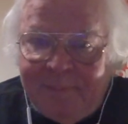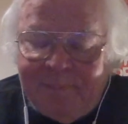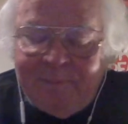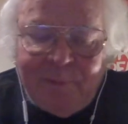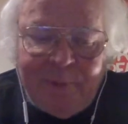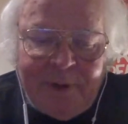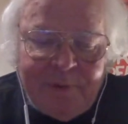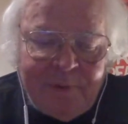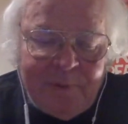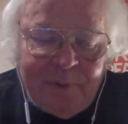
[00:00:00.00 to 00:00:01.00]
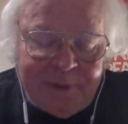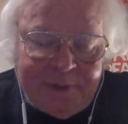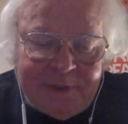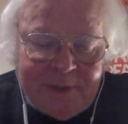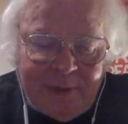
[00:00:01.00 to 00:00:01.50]
for better or
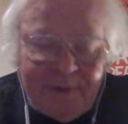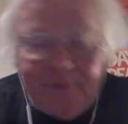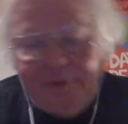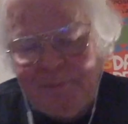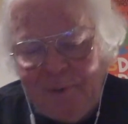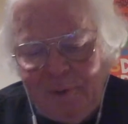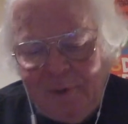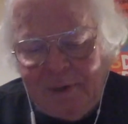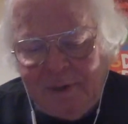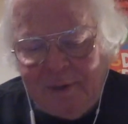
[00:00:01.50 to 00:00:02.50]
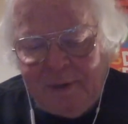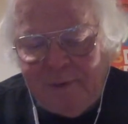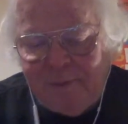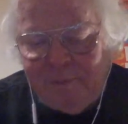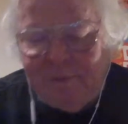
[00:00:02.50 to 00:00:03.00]
worse. I don't smoke. I
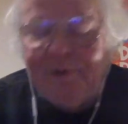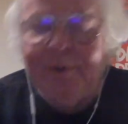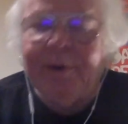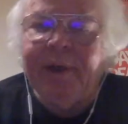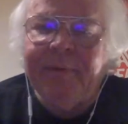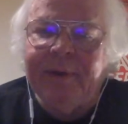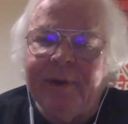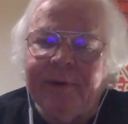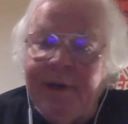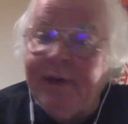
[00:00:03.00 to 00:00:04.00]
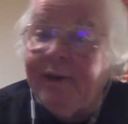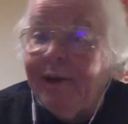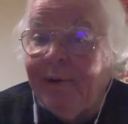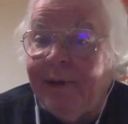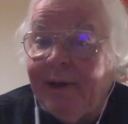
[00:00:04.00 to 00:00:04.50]
do enjoy having a drink
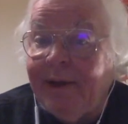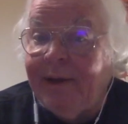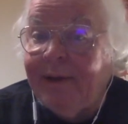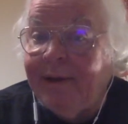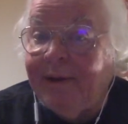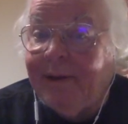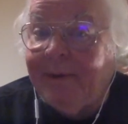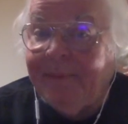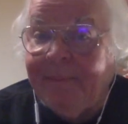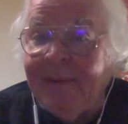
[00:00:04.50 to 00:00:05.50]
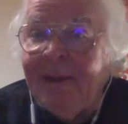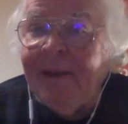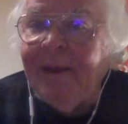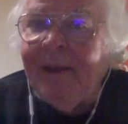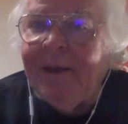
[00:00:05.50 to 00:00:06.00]
now and again, and
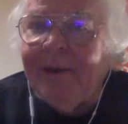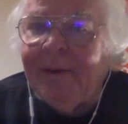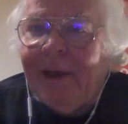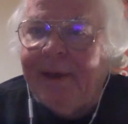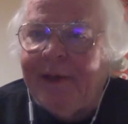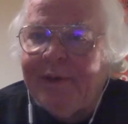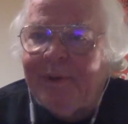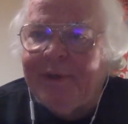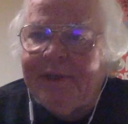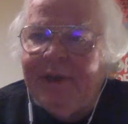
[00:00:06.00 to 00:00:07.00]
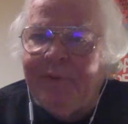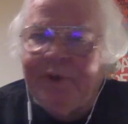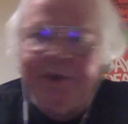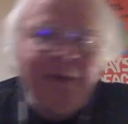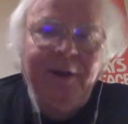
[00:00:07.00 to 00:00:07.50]
I guess we'll just have to
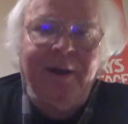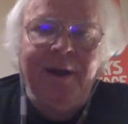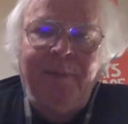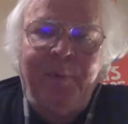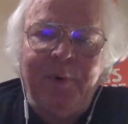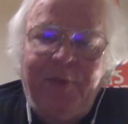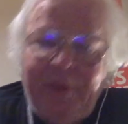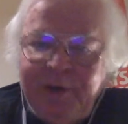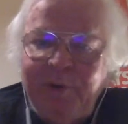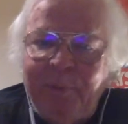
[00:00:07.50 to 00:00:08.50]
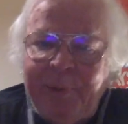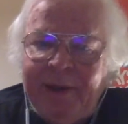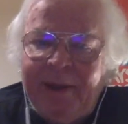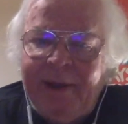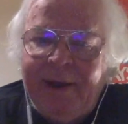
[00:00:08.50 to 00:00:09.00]
stock up, or things will be
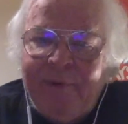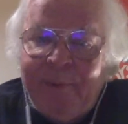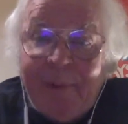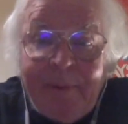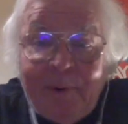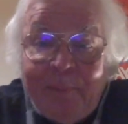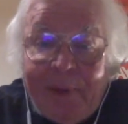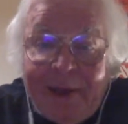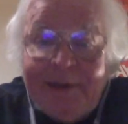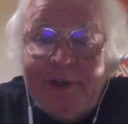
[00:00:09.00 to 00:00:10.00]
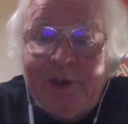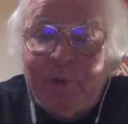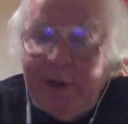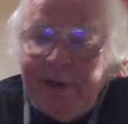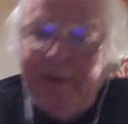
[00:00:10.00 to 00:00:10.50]
like I remember back in
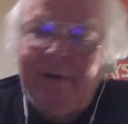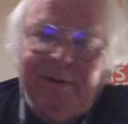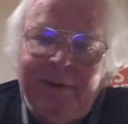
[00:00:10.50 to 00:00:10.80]
Sweden in the